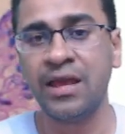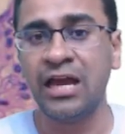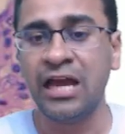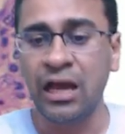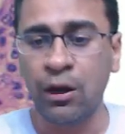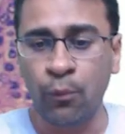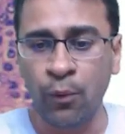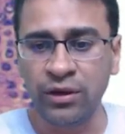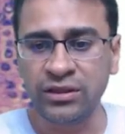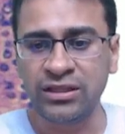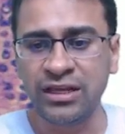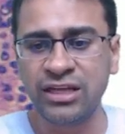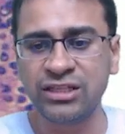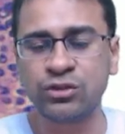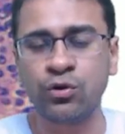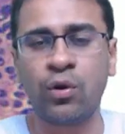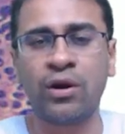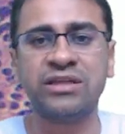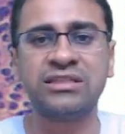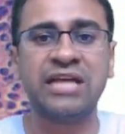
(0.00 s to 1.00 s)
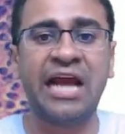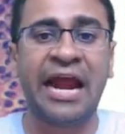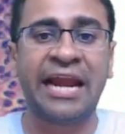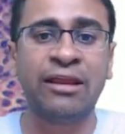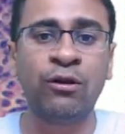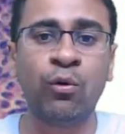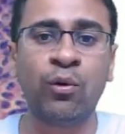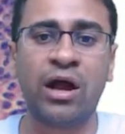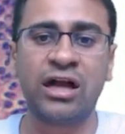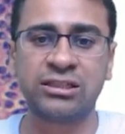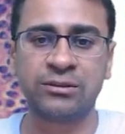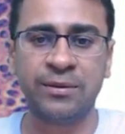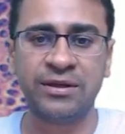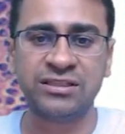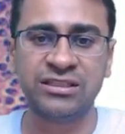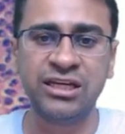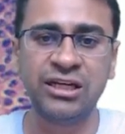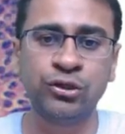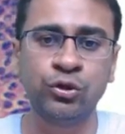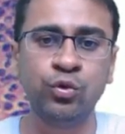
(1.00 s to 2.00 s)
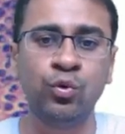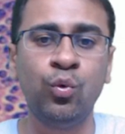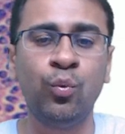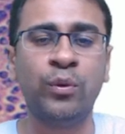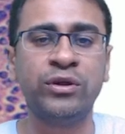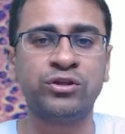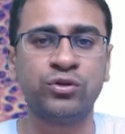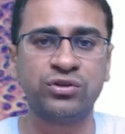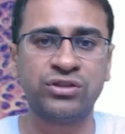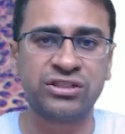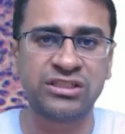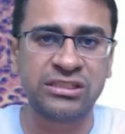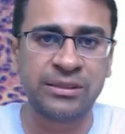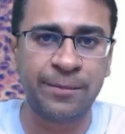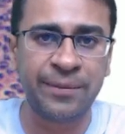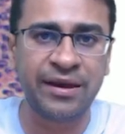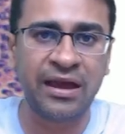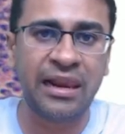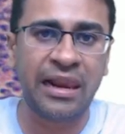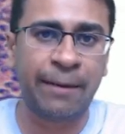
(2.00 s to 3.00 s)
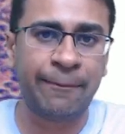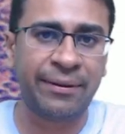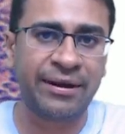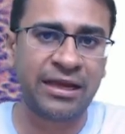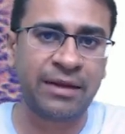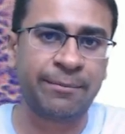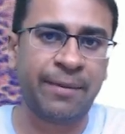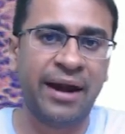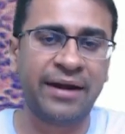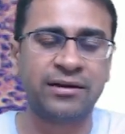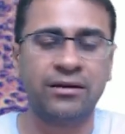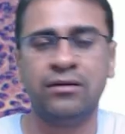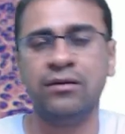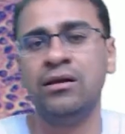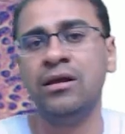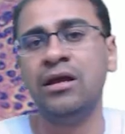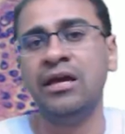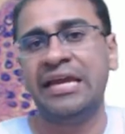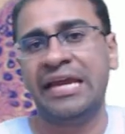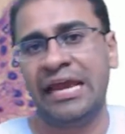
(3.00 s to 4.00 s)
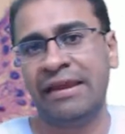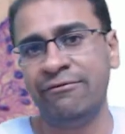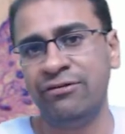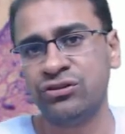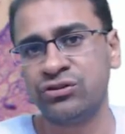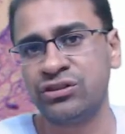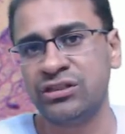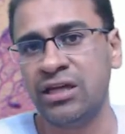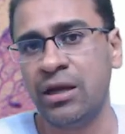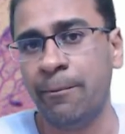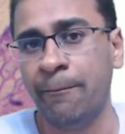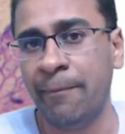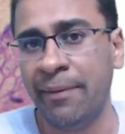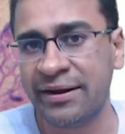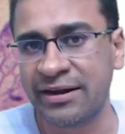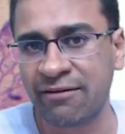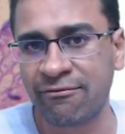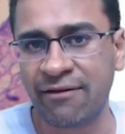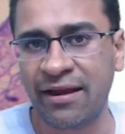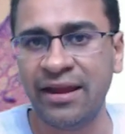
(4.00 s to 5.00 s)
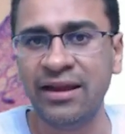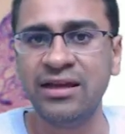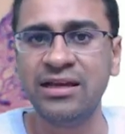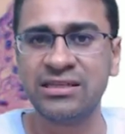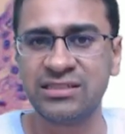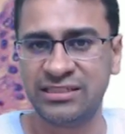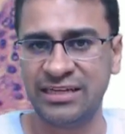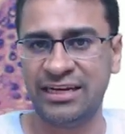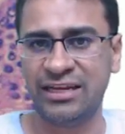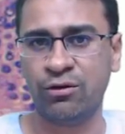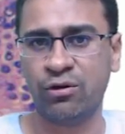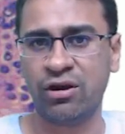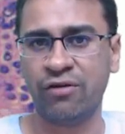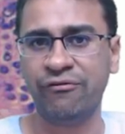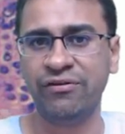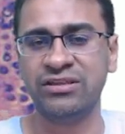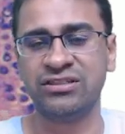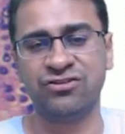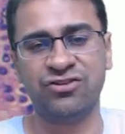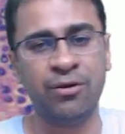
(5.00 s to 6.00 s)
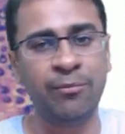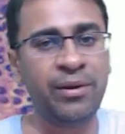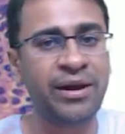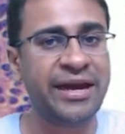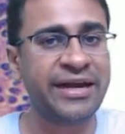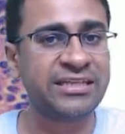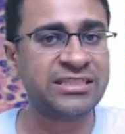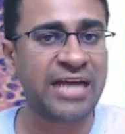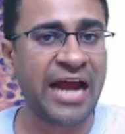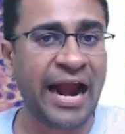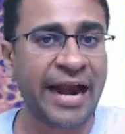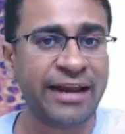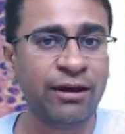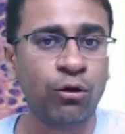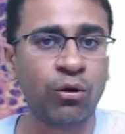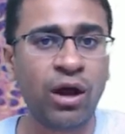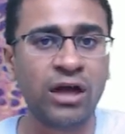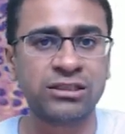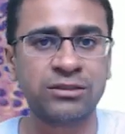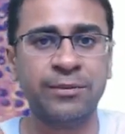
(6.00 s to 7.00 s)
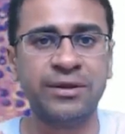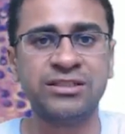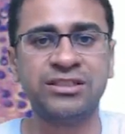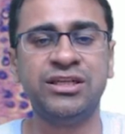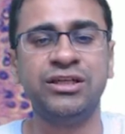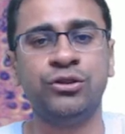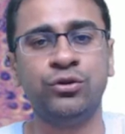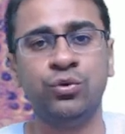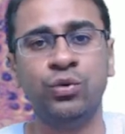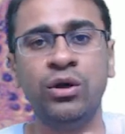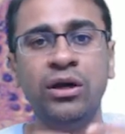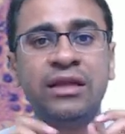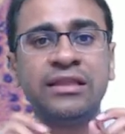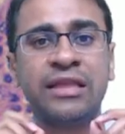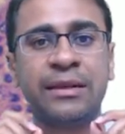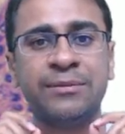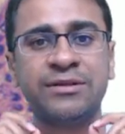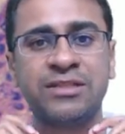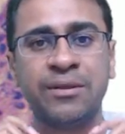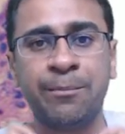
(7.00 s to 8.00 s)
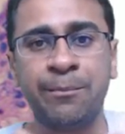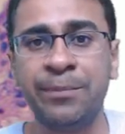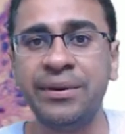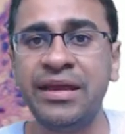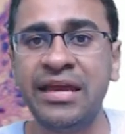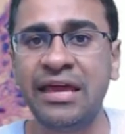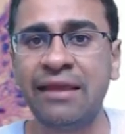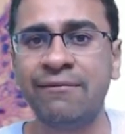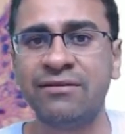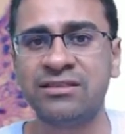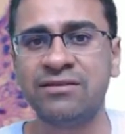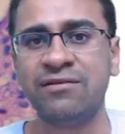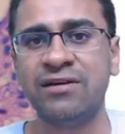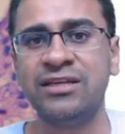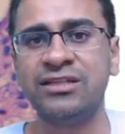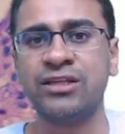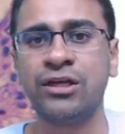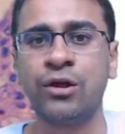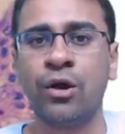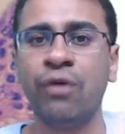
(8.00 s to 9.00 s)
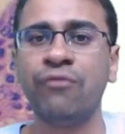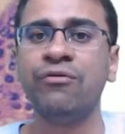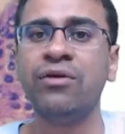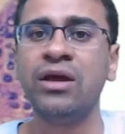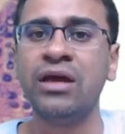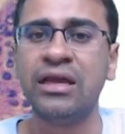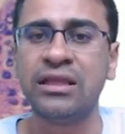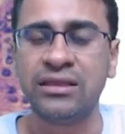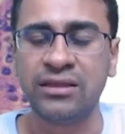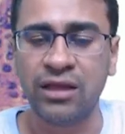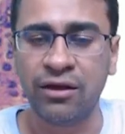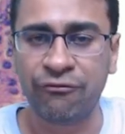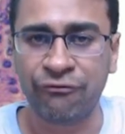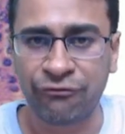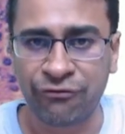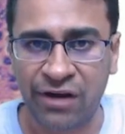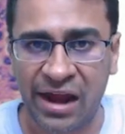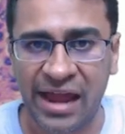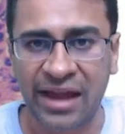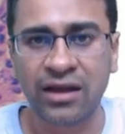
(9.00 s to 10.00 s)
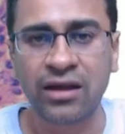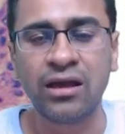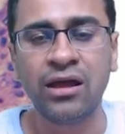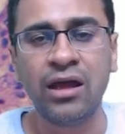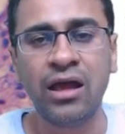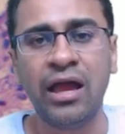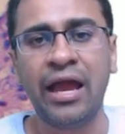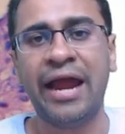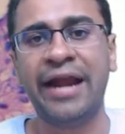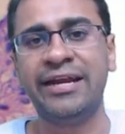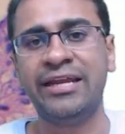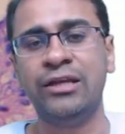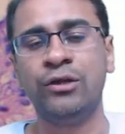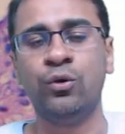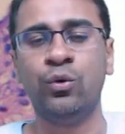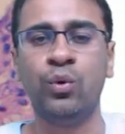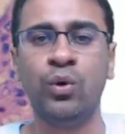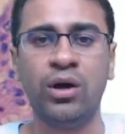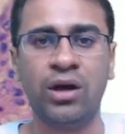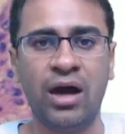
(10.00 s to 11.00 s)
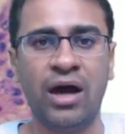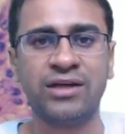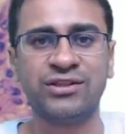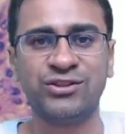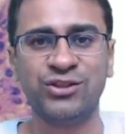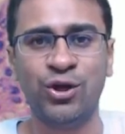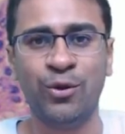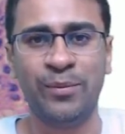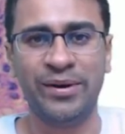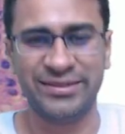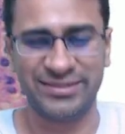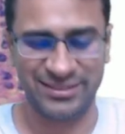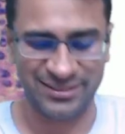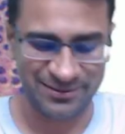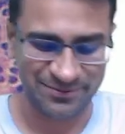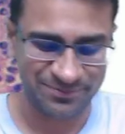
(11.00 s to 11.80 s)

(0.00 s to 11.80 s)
One thing is called as adenocarcinoma in situ, which shows this typical lepidic pattern in which you see a butterfly sitting on a fence. Remember, it is adenocarcinoma in situ, that means a pre-invasive lesion of the frank adenocarcinomas.